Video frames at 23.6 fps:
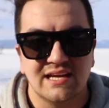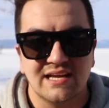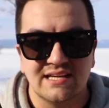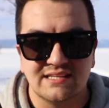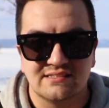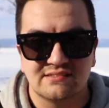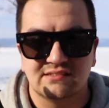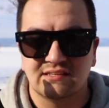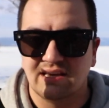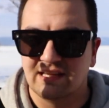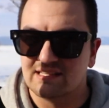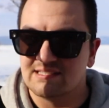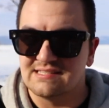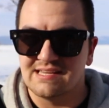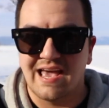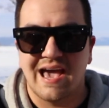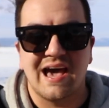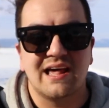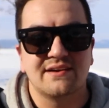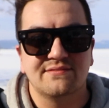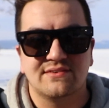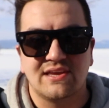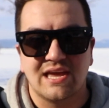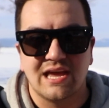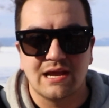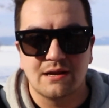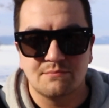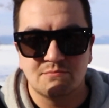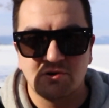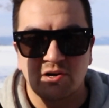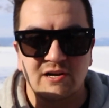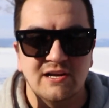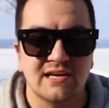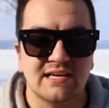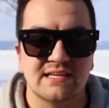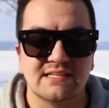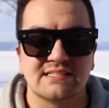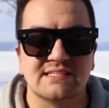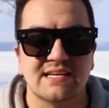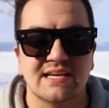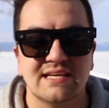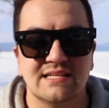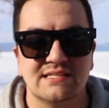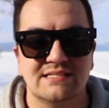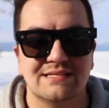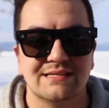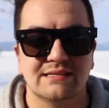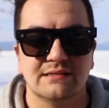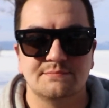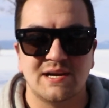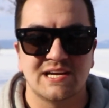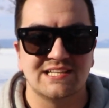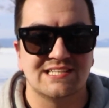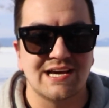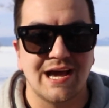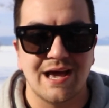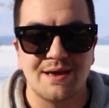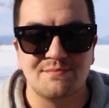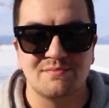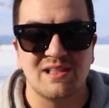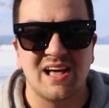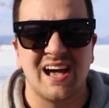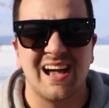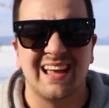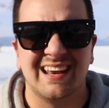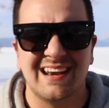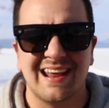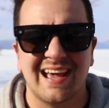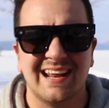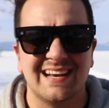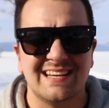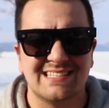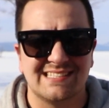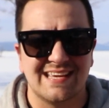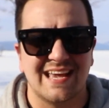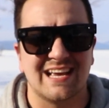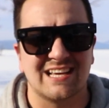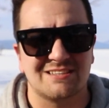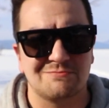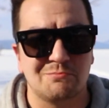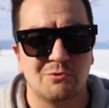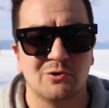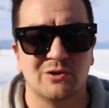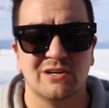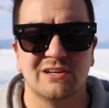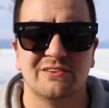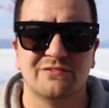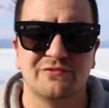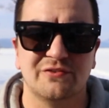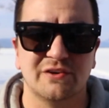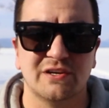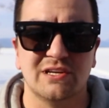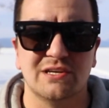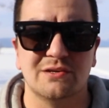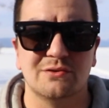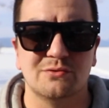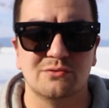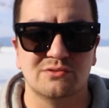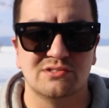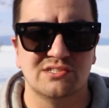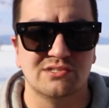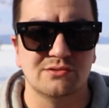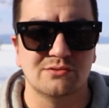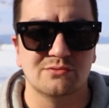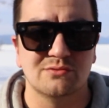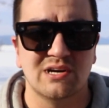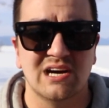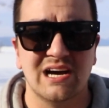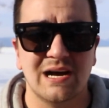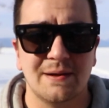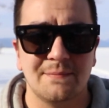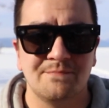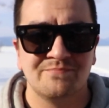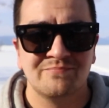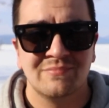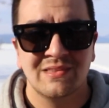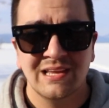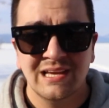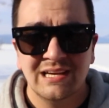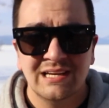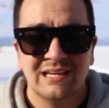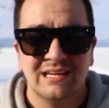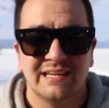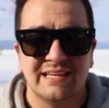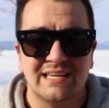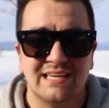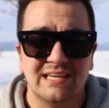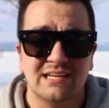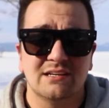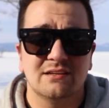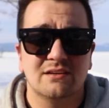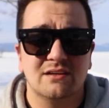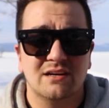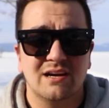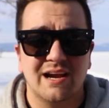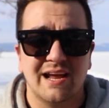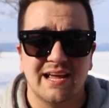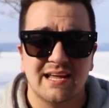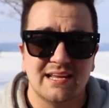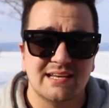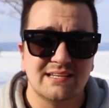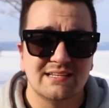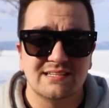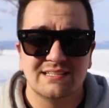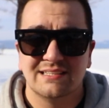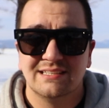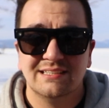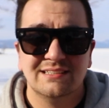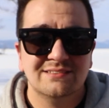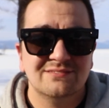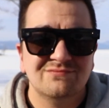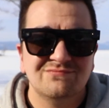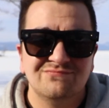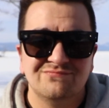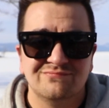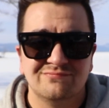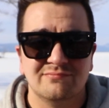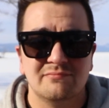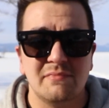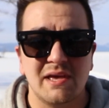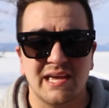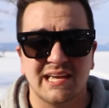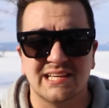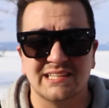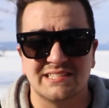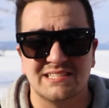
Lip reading: It's out of camera, it's into my timeline, and it's exported for you to hear and make a